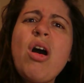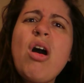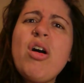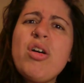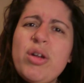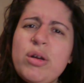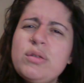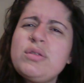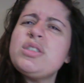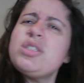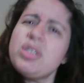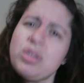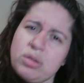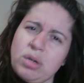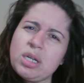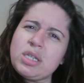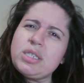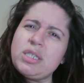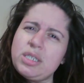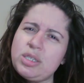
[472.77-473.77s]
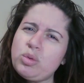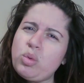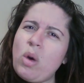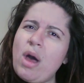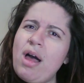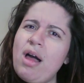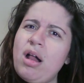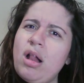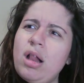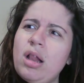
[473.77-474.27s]
auto-destruct as
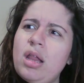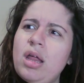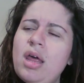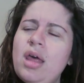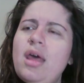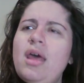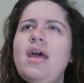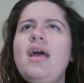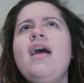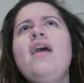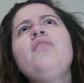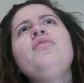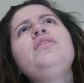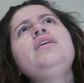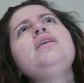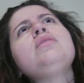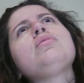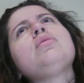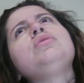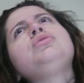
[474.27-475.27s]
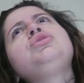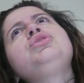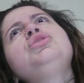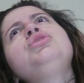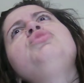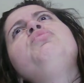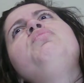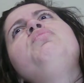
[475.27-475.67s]
well. And these are two